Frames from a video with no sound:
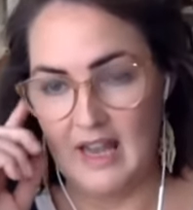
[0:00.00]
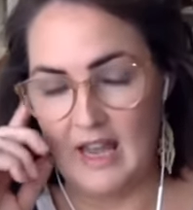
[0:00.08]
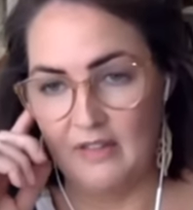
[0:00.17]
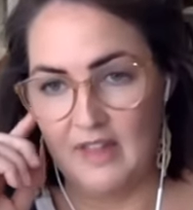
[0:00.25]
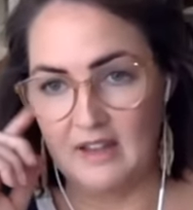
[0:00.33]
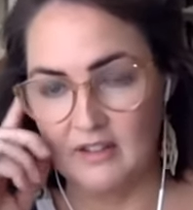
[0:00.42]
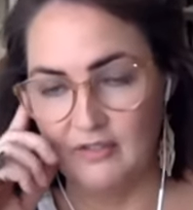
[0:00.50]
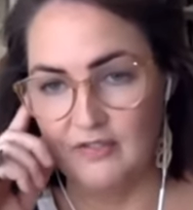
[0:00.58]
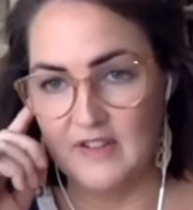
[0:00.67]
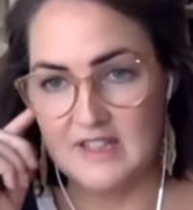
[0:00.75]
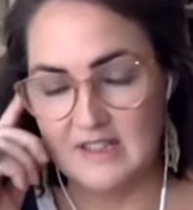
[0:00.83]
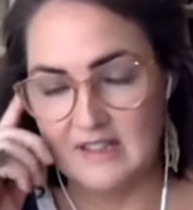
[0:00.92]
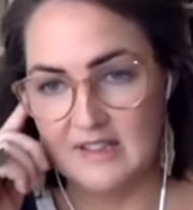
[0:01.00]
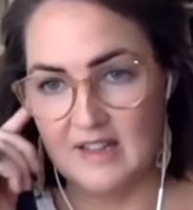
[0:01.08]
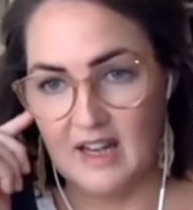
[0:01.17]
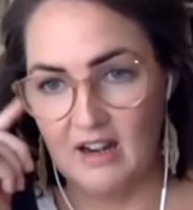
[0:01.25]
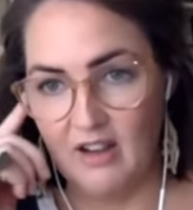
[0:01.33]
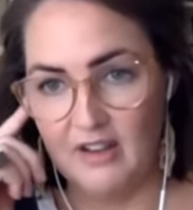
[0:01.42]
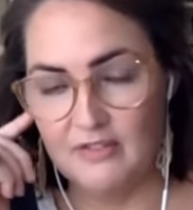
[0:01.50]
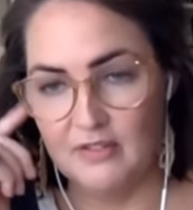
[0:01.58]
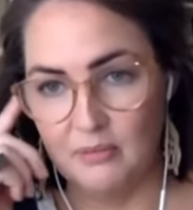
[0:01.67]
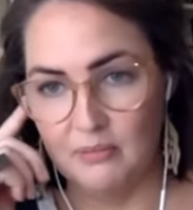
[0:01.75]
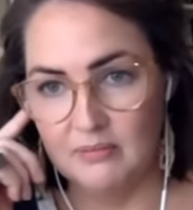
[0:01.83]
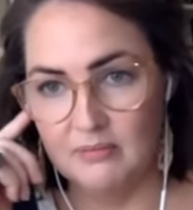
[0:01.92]
how that can fit into their life
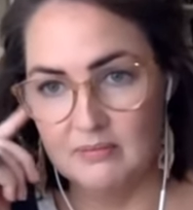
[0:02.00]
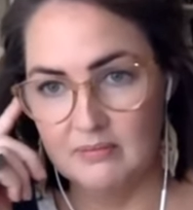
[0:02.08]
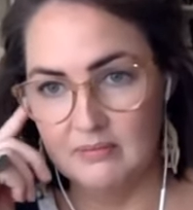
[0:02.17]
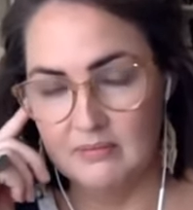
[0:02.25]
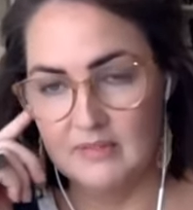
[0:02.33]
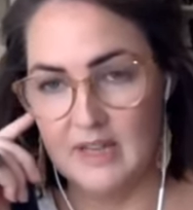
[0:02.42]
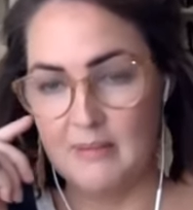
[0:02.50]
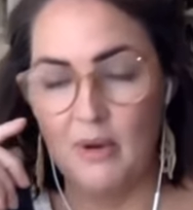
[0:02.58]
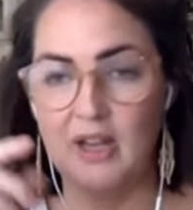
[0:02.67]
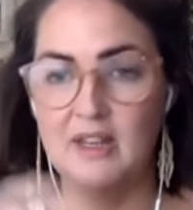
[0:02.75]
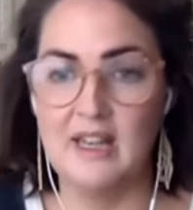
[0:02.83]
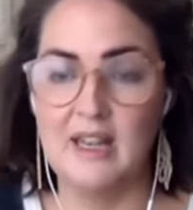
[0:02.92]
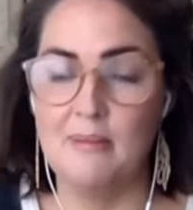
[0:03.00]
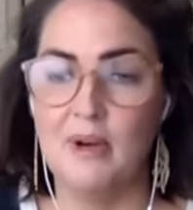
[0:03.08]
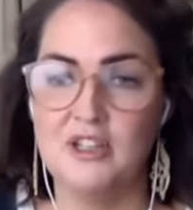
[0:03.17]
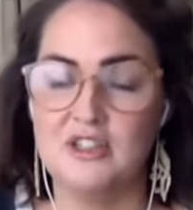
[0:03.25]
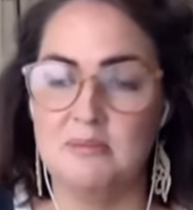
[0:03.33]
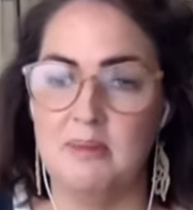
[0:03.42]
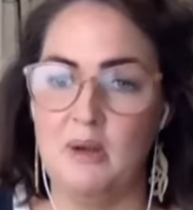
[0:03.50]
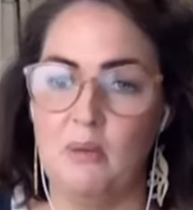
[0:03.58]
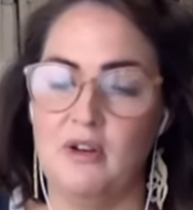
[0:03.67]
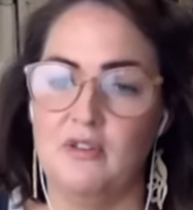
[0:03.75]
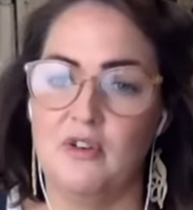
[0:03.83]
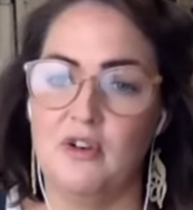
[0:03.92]
and it might it might just be a
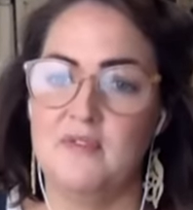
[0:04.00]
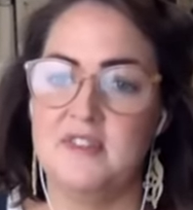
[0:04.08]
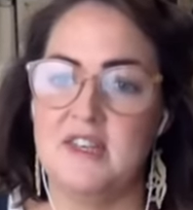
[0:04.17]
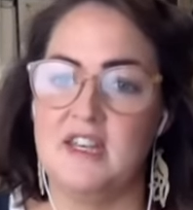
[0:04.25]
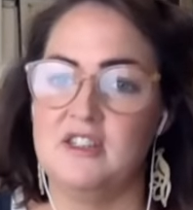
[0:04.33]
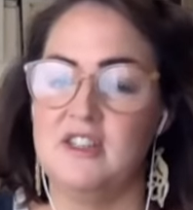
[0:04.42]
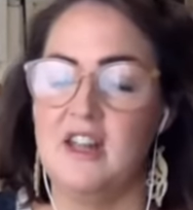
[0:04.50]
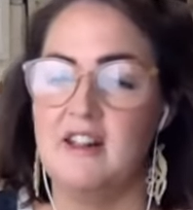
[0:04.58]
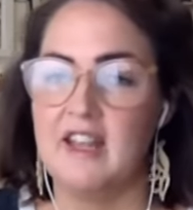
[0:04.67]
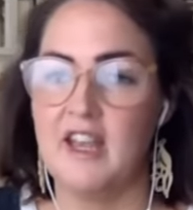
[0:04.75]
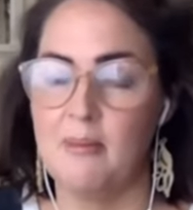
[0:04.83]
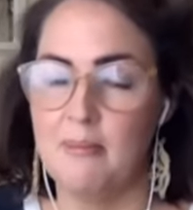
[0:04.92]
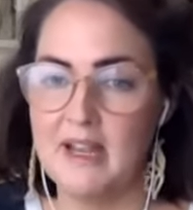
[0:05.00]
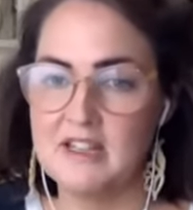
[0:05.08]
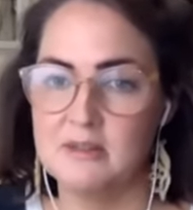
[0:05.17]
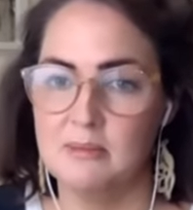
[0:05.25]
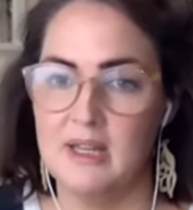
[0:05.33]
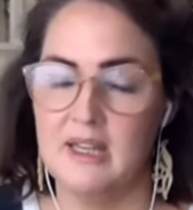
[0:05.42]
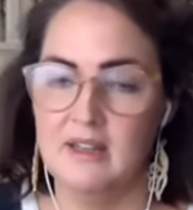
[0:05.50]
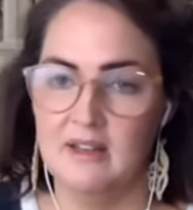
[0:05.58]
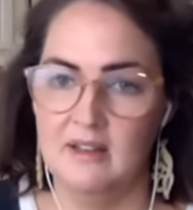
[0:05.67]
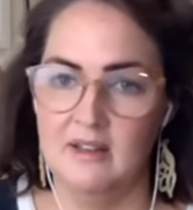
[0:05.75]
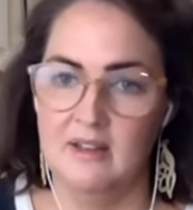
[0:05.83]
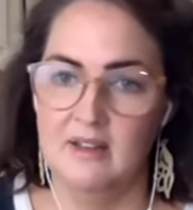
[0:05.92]
one-off conversation and they come back to me
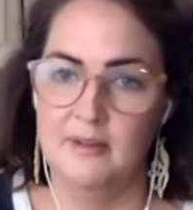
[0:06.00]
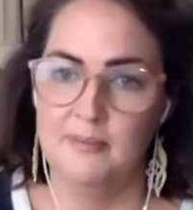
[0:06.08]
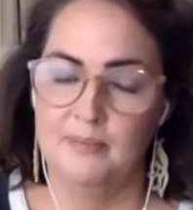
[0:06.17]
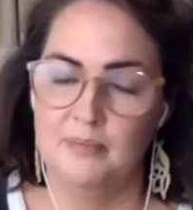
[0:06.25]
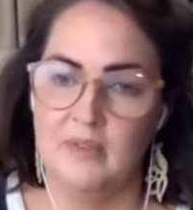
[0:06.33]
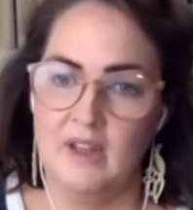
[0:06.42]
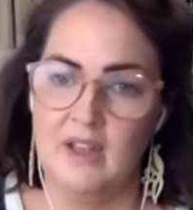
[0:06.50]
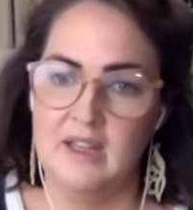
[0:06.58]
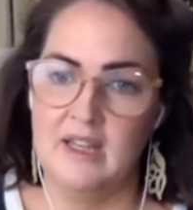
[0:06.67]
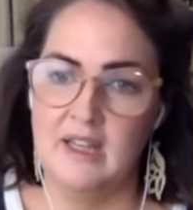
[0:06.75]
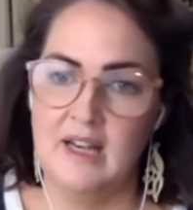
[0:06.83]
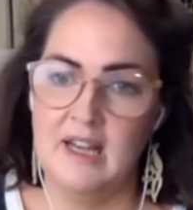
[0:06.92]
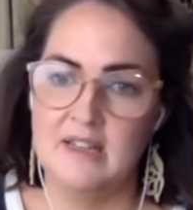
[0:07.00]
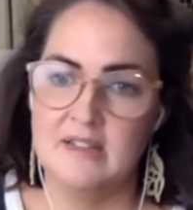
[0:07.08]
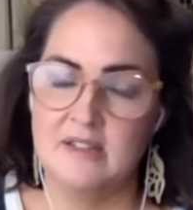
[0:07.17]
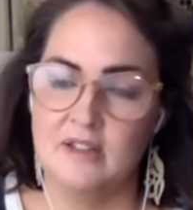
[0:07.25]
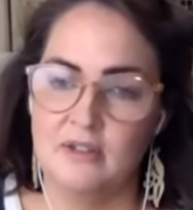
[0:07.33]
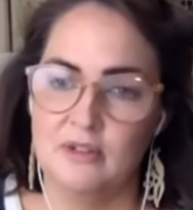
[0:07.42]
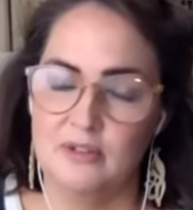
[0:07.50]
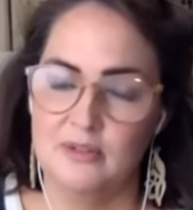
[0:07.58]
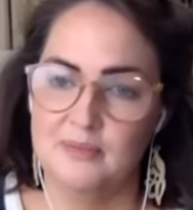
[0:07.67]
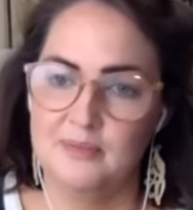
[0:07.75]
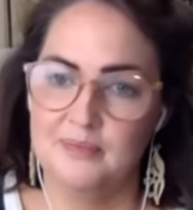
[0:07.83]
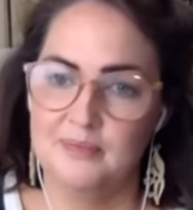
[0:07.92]
yeah. a year later or